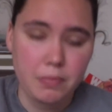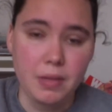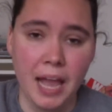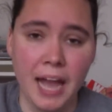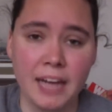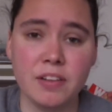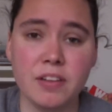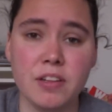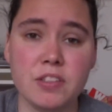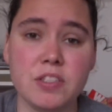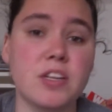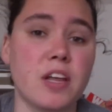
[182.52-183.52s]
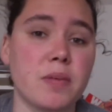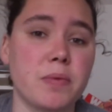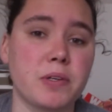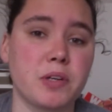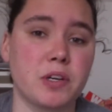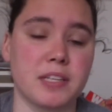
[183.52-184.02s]
I know there's another
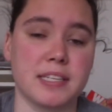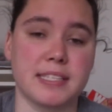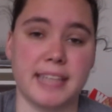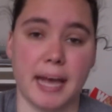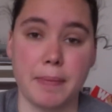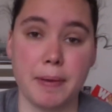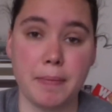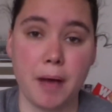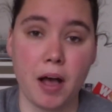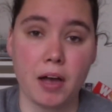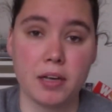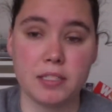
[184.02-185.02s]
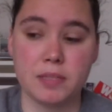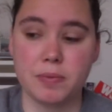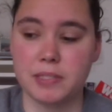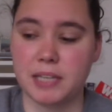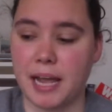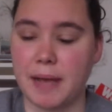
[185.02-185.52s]
one called the Sabbath box,
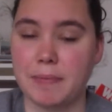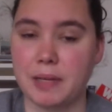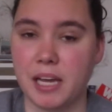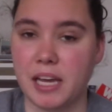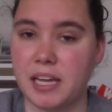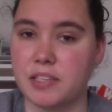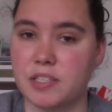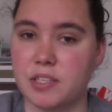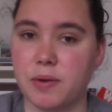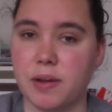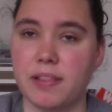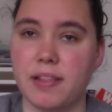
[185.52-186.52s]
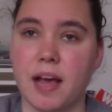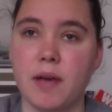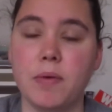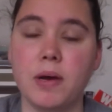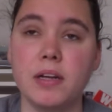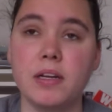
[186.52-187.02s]
which I am looking into, and that
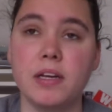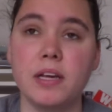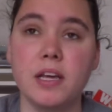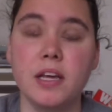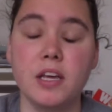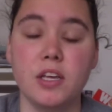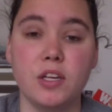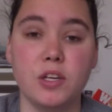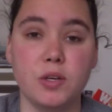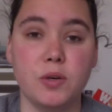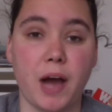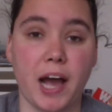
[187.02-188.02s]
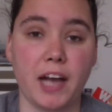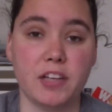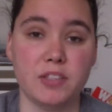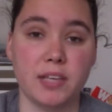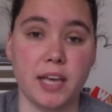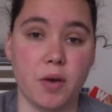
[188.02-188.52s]
one you
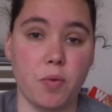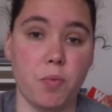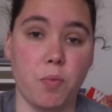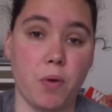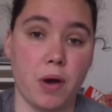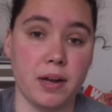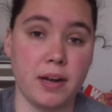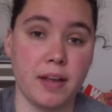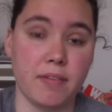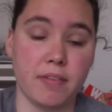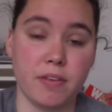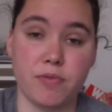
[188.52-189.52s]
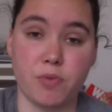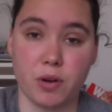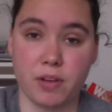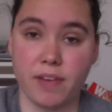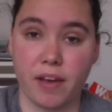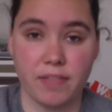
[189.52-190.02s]
actually get one every
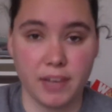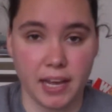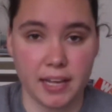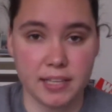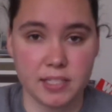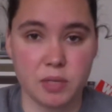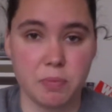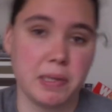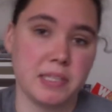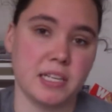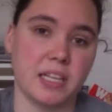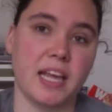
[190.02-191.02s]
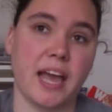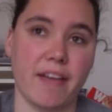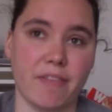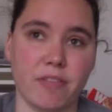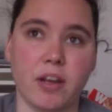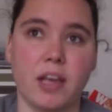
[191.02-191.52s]
45 days. So basically
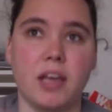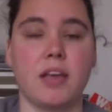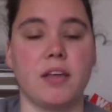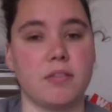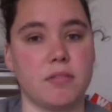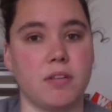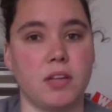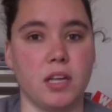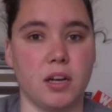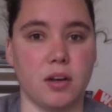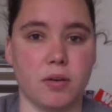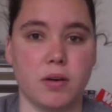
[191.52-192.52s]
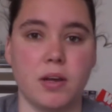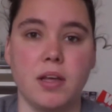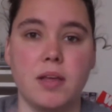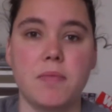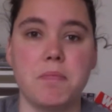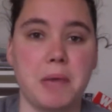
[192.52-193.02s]
every,
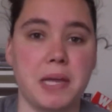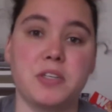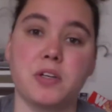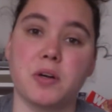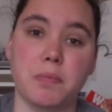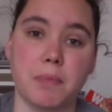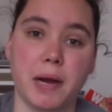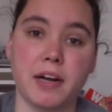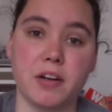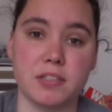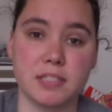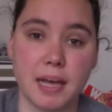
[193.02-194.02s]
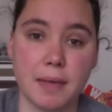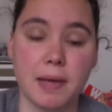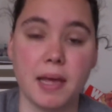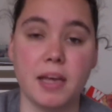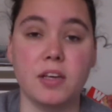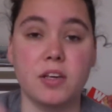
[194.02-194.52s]
major or minor
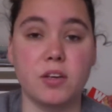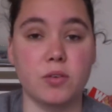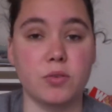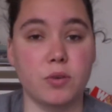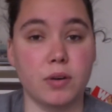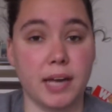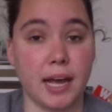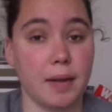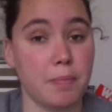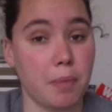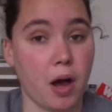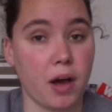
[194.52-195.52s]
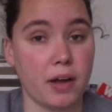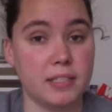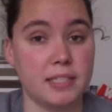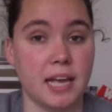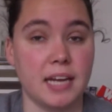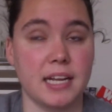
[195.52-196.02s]
Sabbath, you get a box,
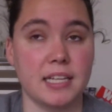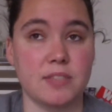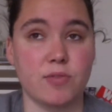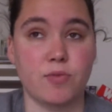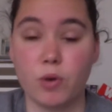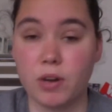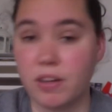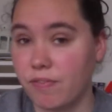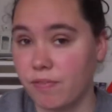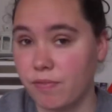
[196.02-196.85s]
and it's $40,